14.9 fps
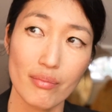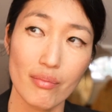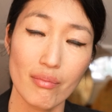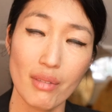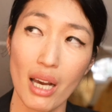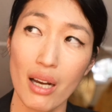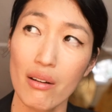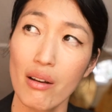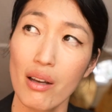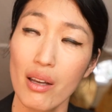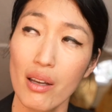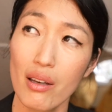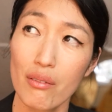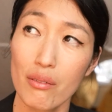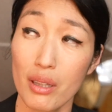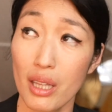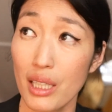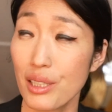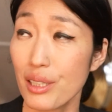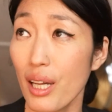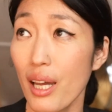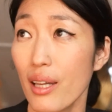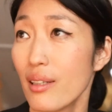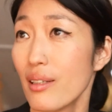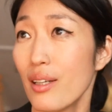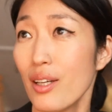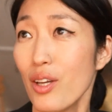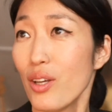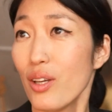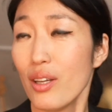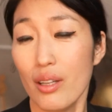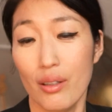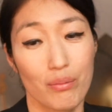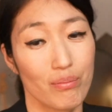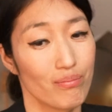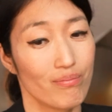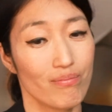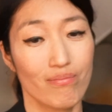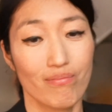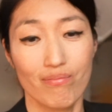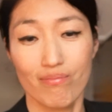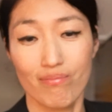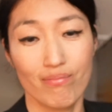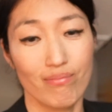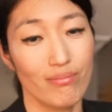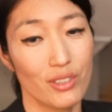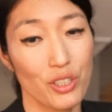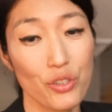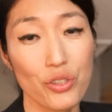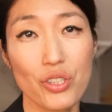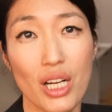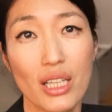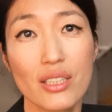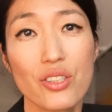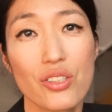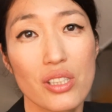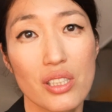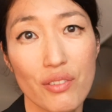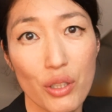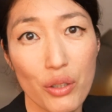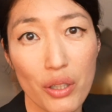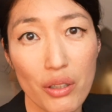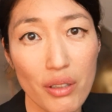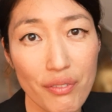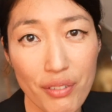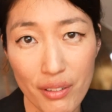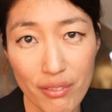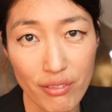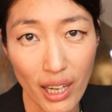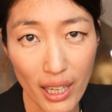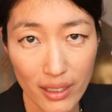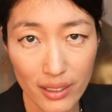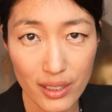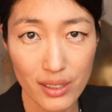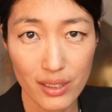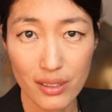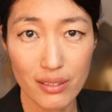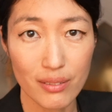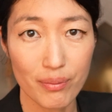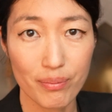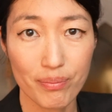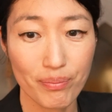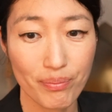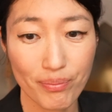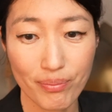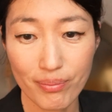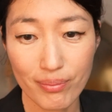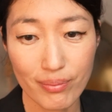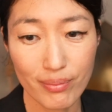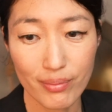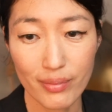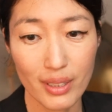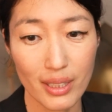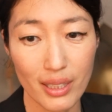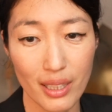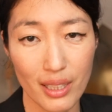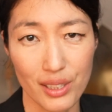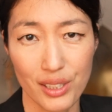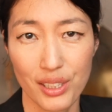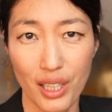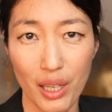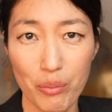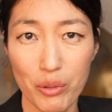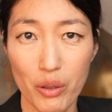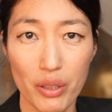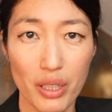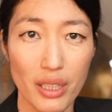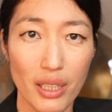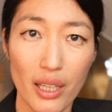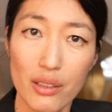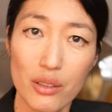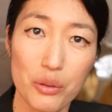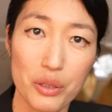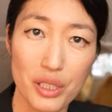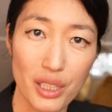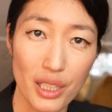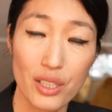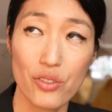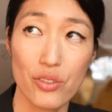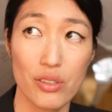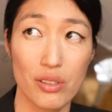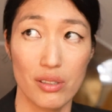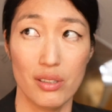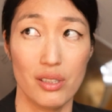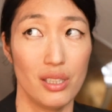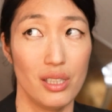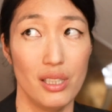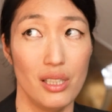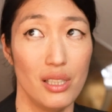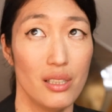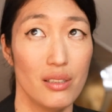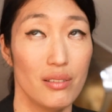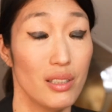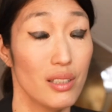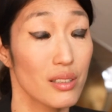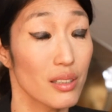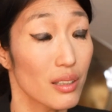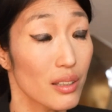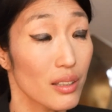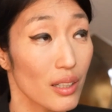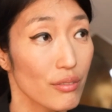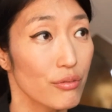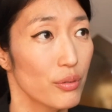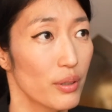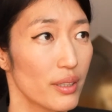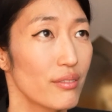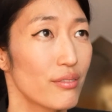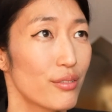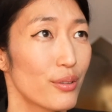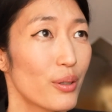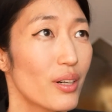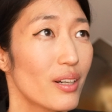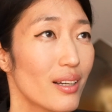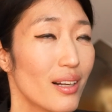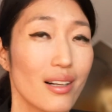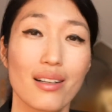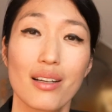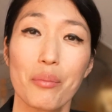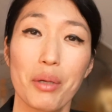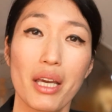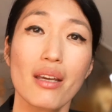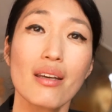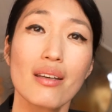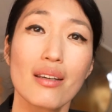Now, with that said, the new challenges of the horrific violence and scapegoating hate towards Asians is a tough one for alchemy.